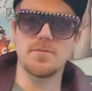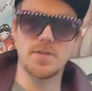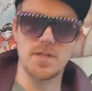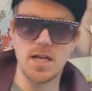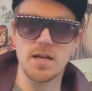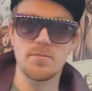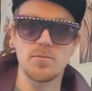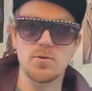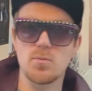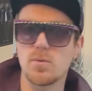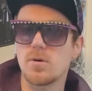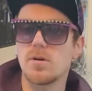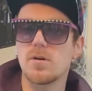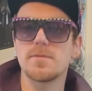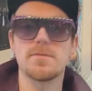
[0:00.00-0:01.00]
of Team
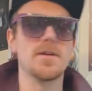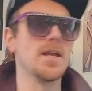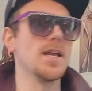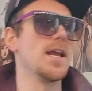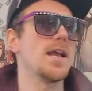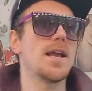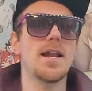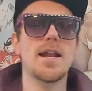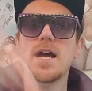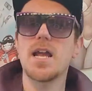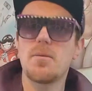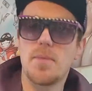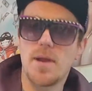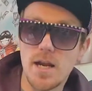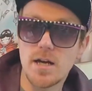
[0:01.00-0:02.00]
Dwarf, and
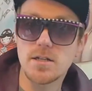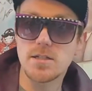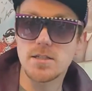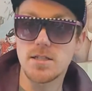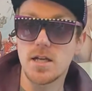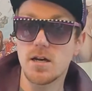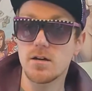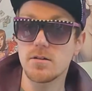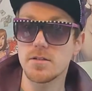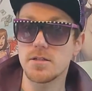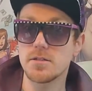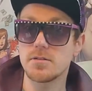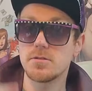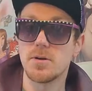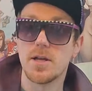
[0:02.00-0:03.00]
I am here to tell
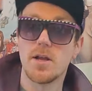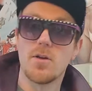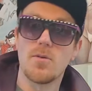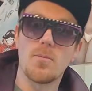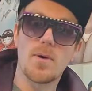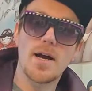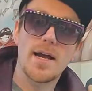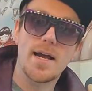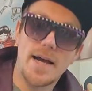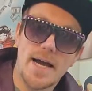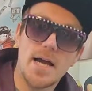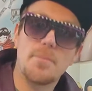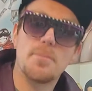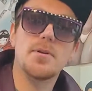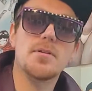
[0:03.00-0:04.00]
you why
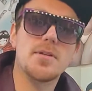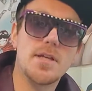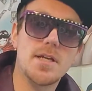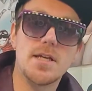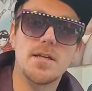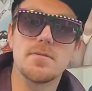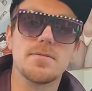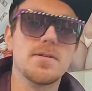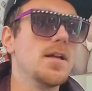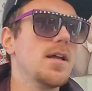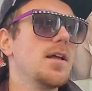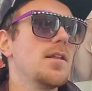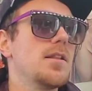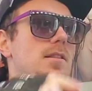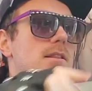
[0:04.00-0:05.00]
I believe
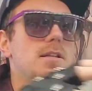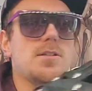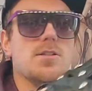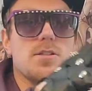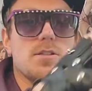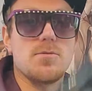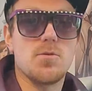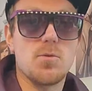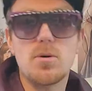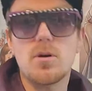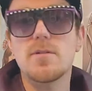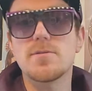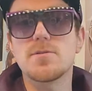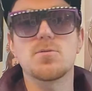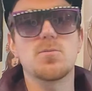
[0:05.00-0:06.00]
the
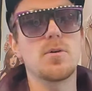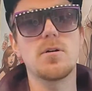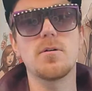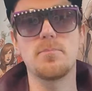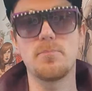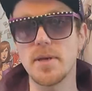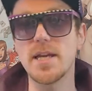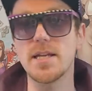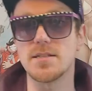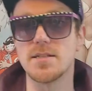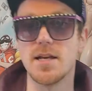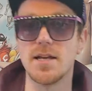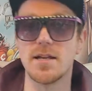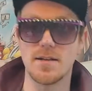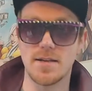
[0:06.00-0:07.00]
dwarfs will beat
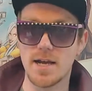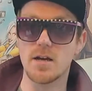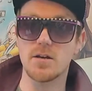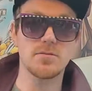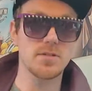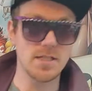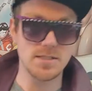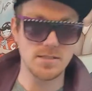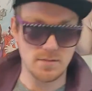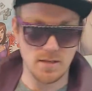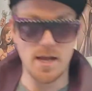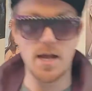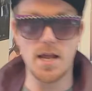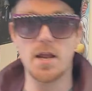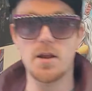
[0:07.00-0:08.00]
down this
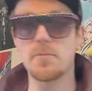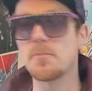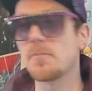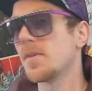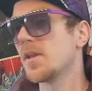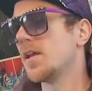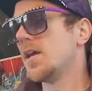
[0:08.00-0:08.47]
lion.